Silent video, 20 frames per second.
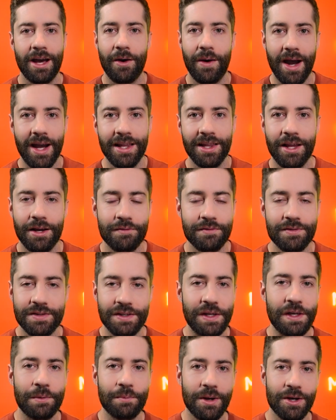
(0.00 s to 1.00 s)
Now, I love
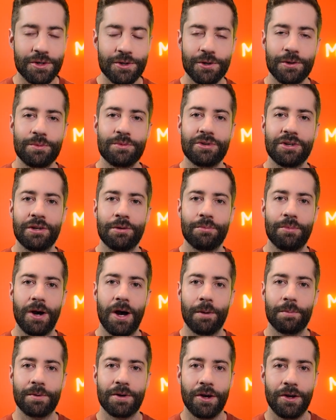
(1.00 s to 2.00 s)
seeing mushrooms in
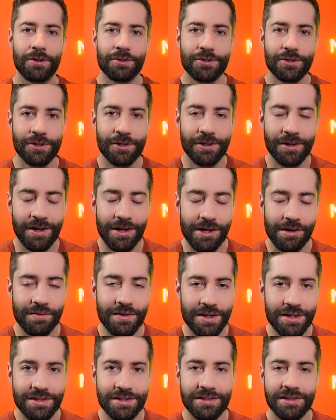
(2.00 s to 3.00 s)
pop culture,
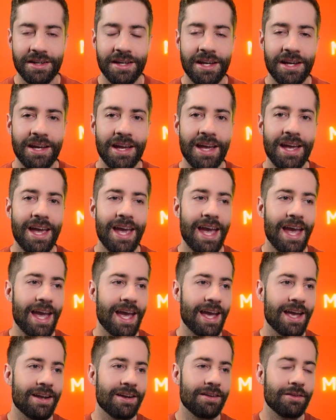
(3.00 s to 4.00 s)
obviously,
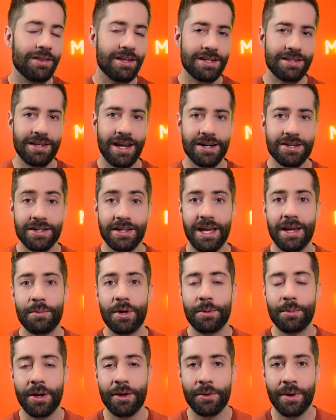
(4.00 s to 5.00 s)
and this actually came
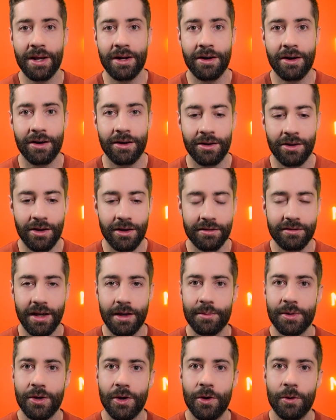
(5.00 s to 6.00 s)
on my radar a long
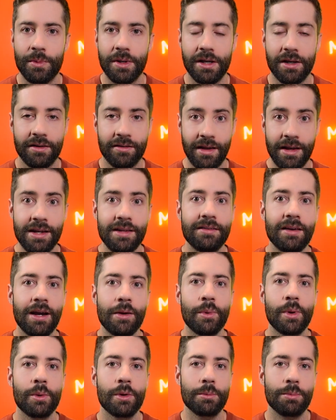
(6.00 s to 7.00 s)
time ago because
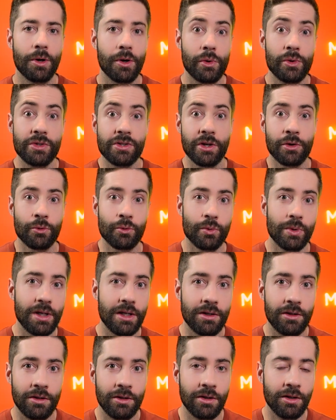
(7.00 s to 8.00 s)
anytime we would post a
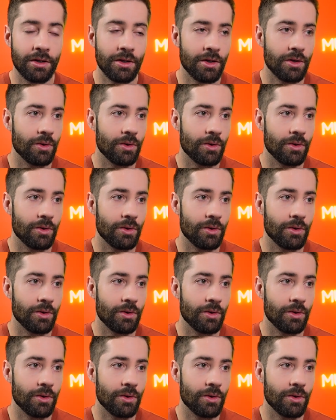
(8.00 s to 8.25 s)
reel